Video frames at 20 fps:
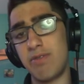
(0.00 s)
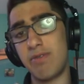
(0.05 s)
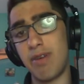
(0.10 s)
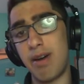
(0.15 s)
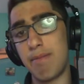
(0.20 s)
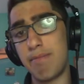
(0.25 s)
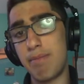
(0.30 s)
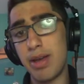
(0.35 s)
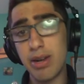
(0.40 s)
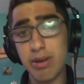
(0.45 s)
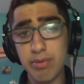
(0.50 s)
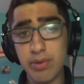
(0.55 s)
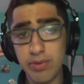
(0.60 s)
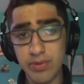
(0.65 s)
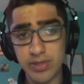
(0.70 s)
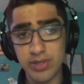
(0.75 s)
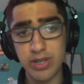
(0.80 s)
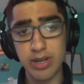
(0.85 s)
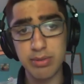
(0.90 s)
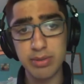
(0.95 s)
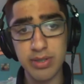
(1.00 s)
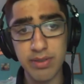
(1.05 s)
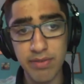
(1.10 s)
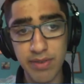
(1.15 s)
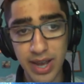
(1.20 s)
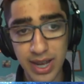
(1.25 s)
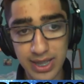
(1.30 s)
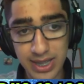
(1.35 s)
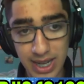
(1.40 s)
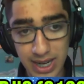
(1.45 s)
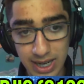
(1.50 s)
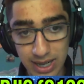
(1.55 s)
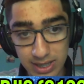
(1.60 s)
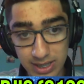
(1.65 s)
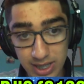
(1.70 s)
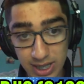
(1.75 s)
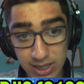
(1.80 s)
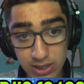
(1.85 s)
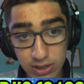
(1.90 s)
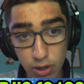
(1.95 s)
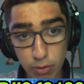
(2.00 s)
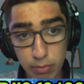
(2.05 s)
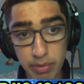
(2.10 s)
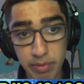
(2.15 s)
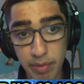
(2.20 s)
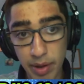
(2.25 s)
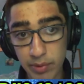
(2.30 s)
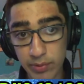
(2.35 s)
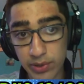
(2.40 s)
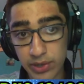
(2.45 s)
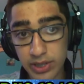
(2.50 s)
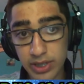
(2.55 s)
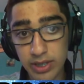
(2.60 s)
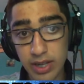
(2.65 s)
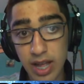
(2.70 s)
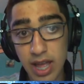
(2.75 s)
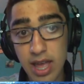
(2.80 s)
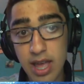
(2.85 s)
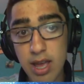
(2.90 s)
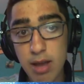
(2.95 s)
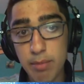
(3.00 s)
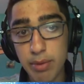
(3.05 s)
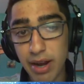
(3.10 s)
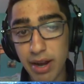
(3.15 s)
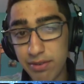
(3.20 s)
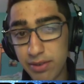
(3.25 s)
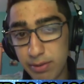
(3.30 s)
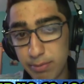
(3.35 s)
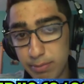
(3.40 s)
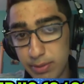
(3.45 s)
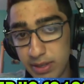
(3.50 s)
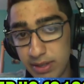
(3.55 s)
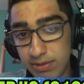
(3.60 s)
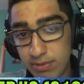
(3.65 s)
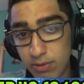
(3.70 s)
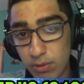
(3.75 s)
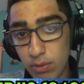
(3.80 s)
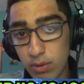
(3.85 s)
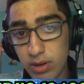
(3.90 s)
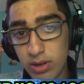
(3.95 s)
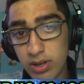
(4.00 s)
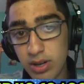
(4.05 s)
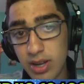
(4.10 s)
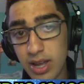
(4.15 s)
A better move in terms of the fact that it does open my rook, but after b4